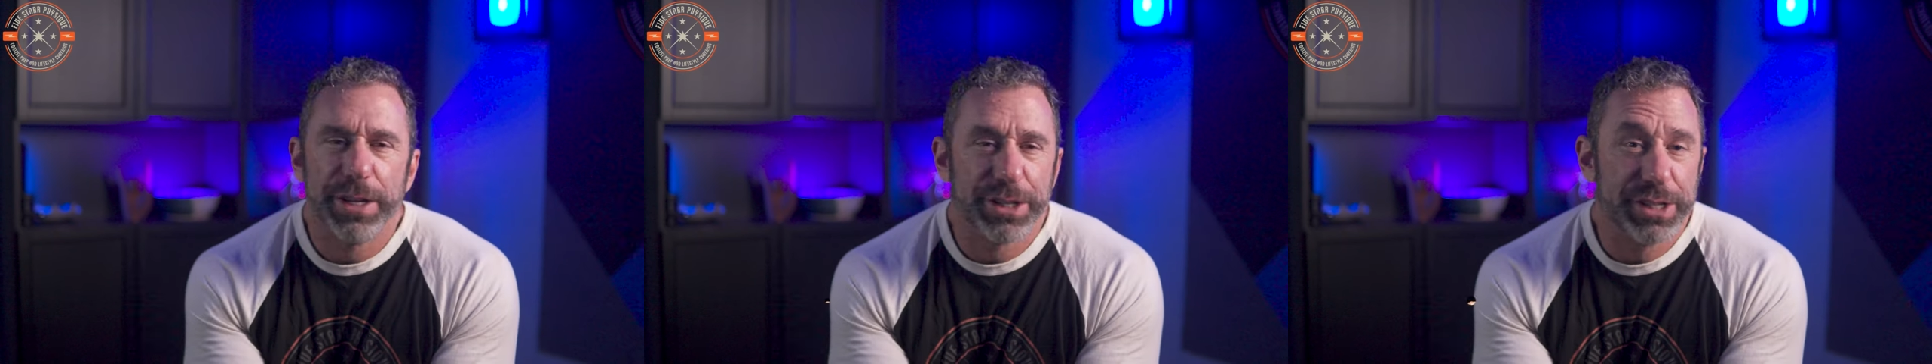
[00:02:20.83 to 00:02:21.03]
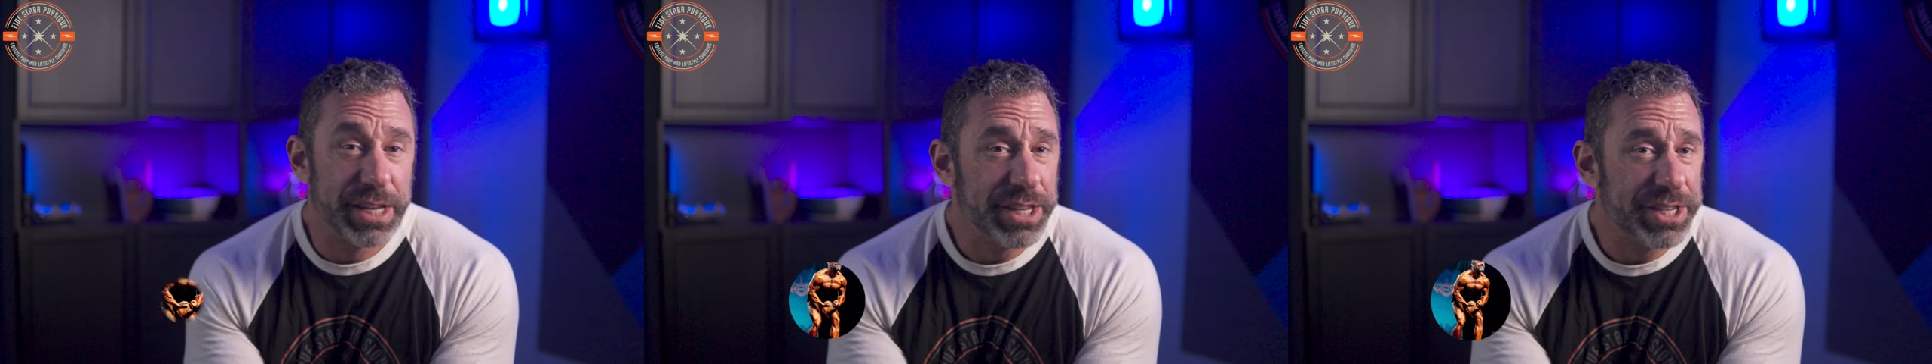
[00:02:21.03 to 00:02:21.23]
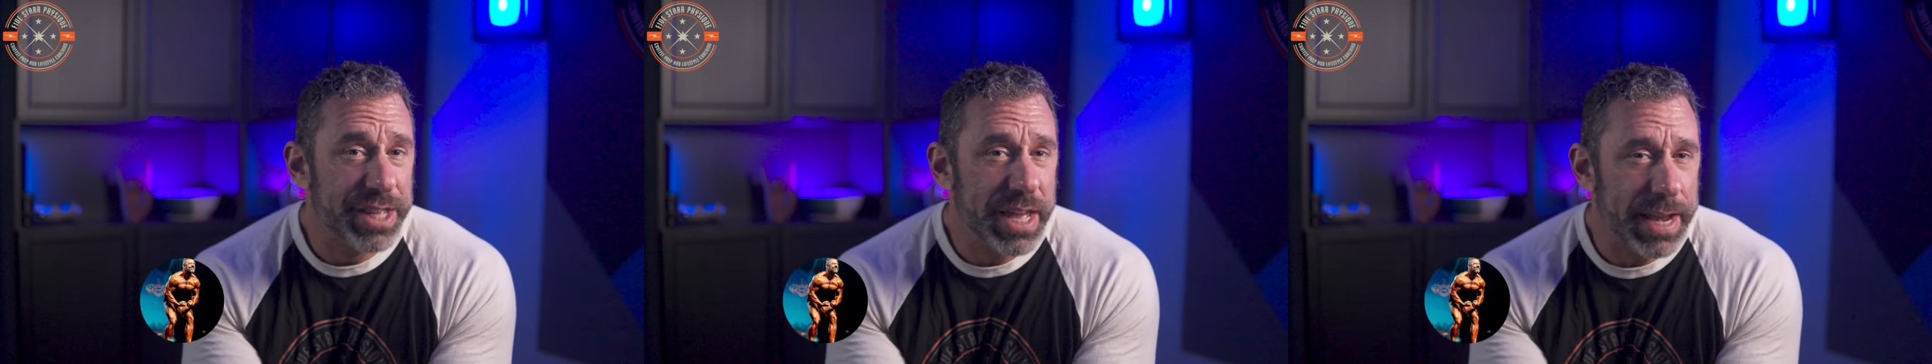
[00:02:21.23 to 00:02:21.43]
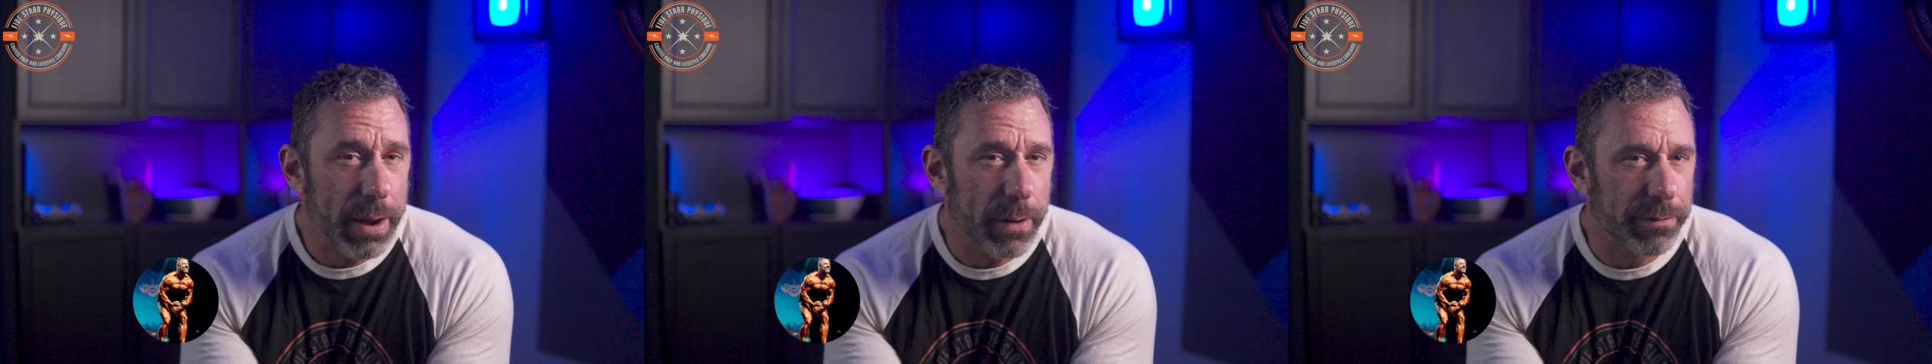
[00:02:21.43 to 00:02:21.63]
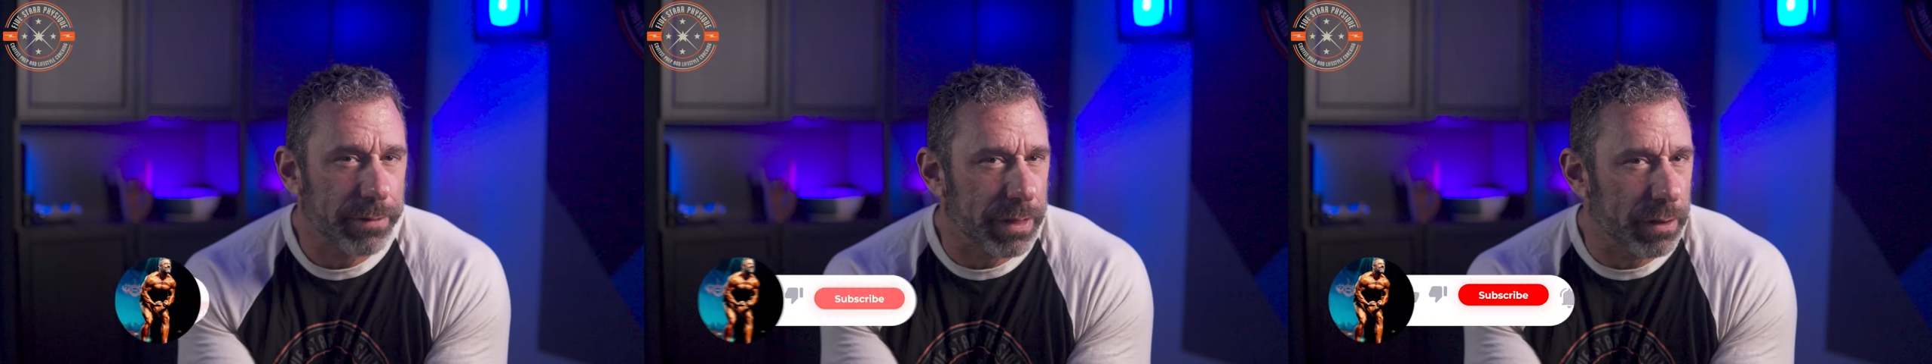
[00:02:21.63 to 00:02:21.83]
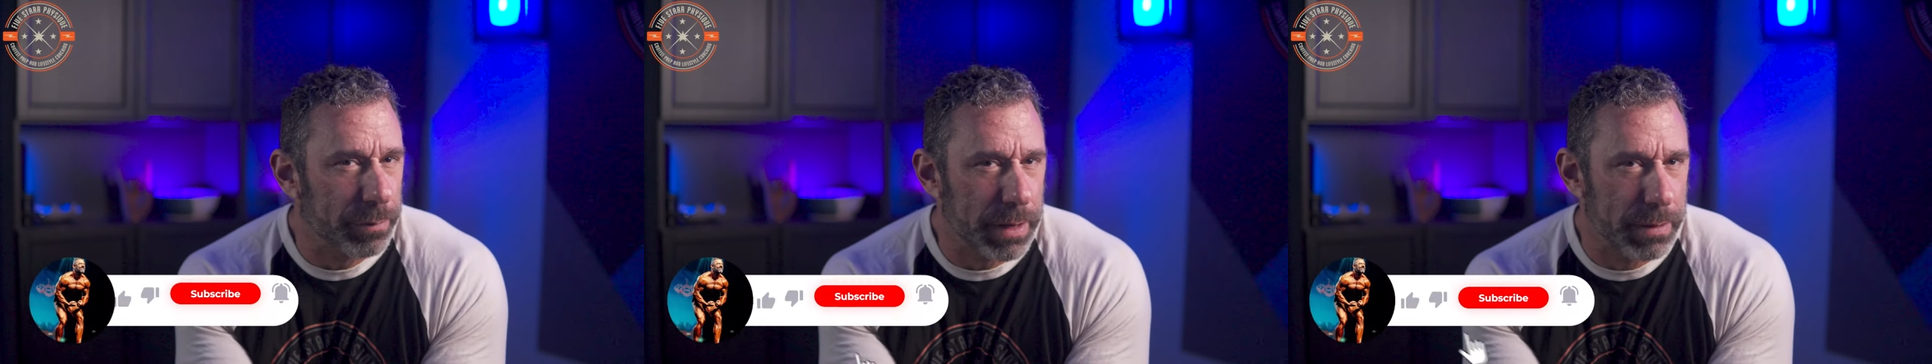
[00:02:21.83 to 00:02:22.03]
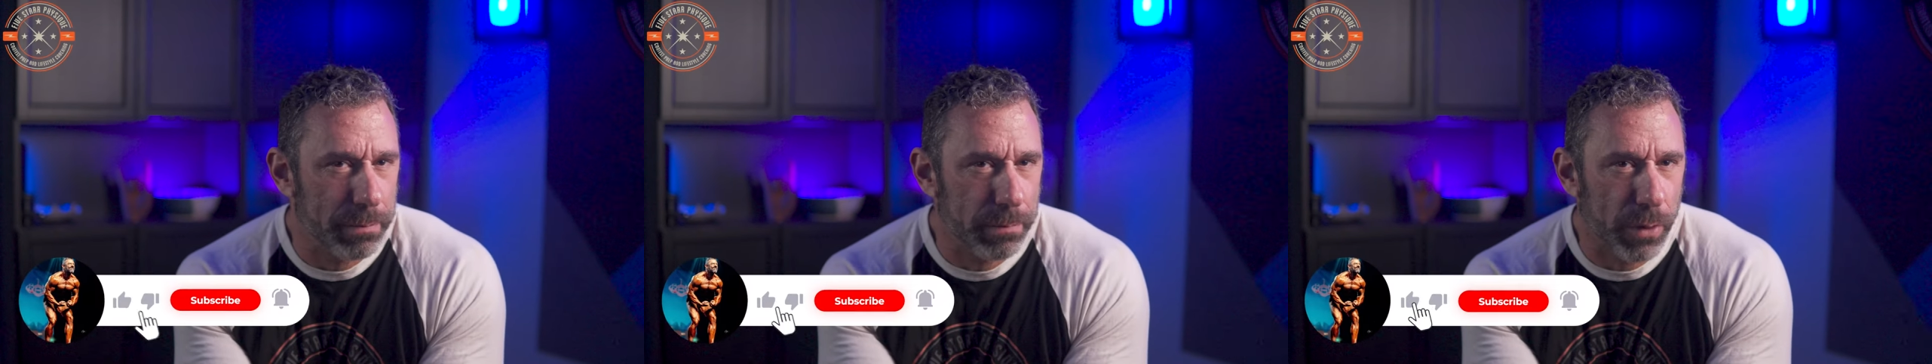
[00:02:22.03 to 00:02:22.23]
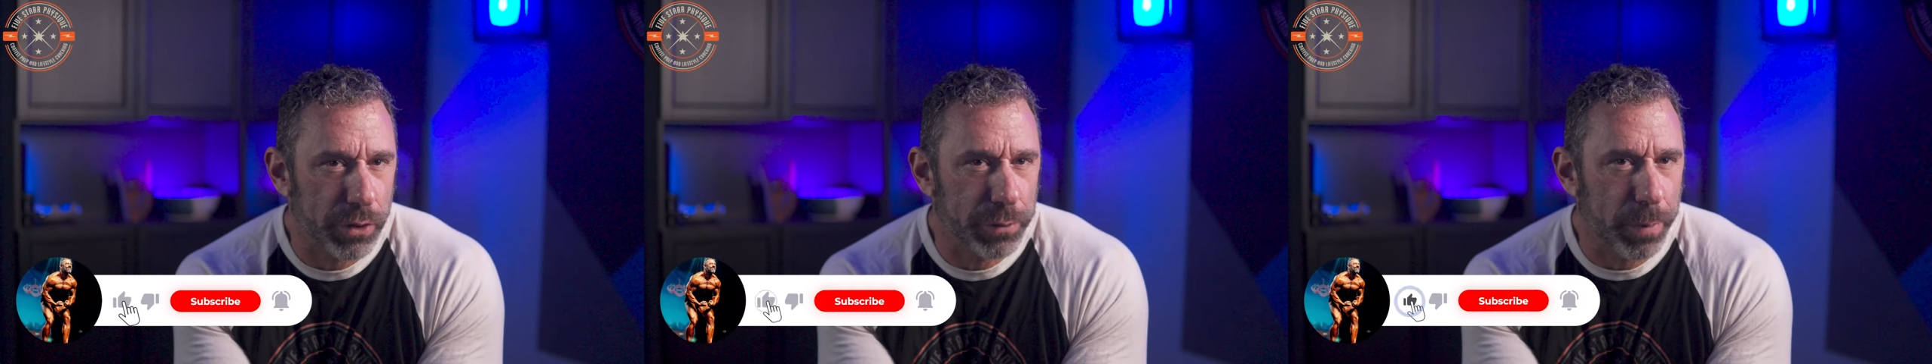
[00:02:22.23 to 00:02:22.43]
Since then, however, there have been
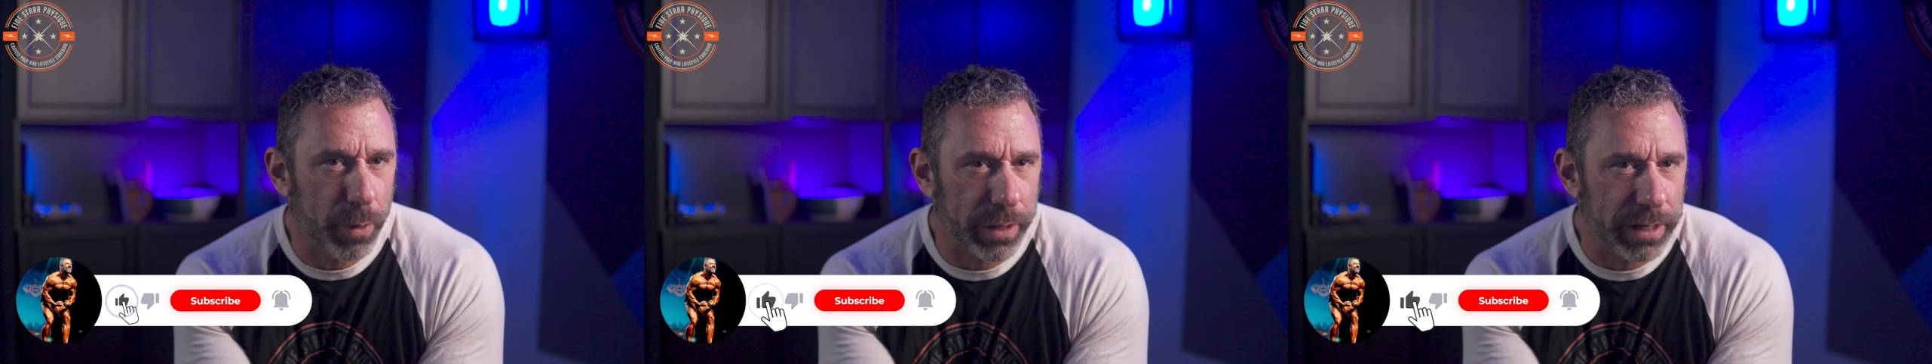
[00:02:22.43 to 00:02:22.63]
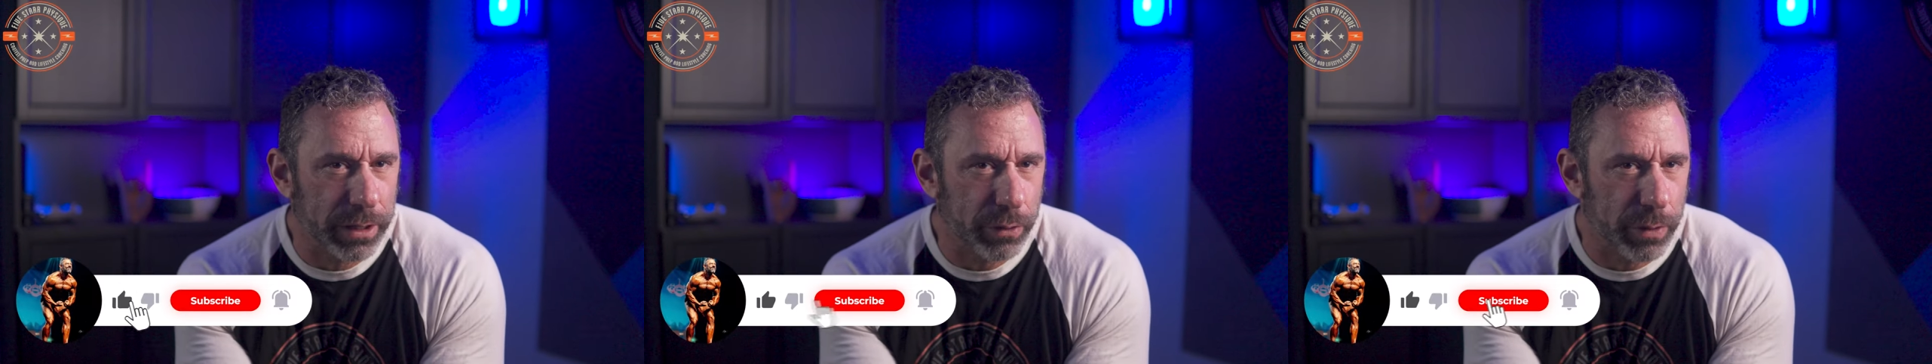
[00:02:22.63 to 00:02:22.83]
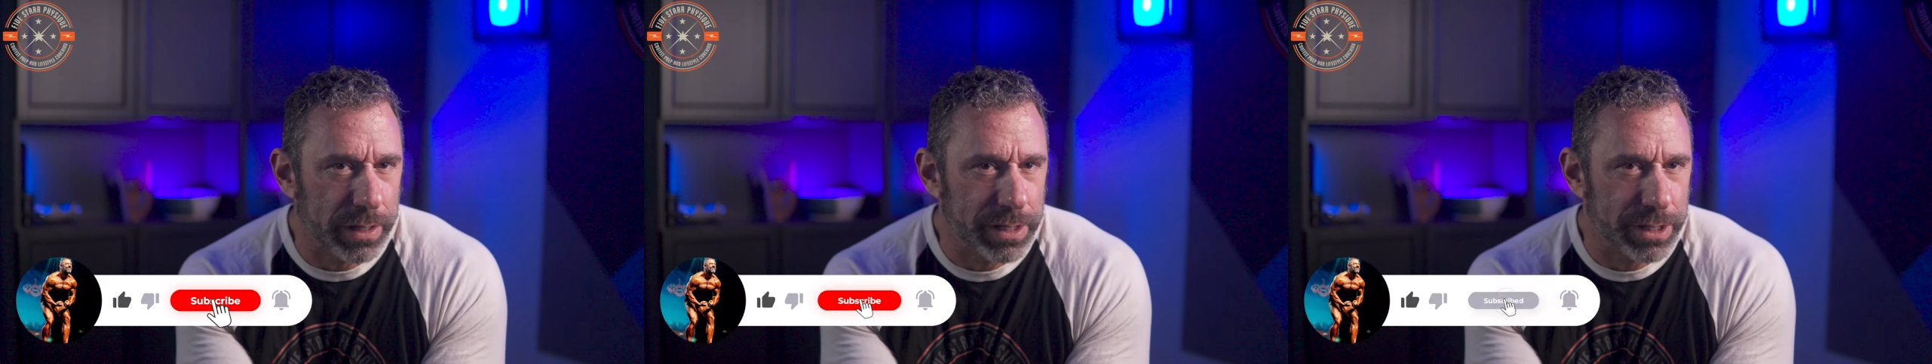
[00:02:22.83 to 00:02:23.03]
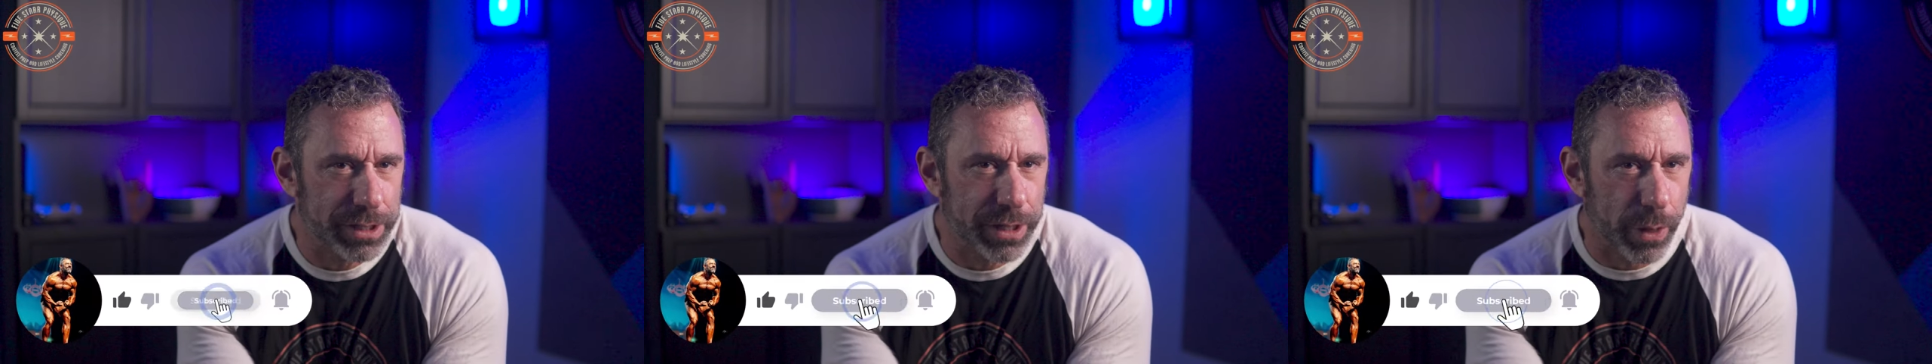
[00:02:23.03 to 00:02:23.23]
multiple increases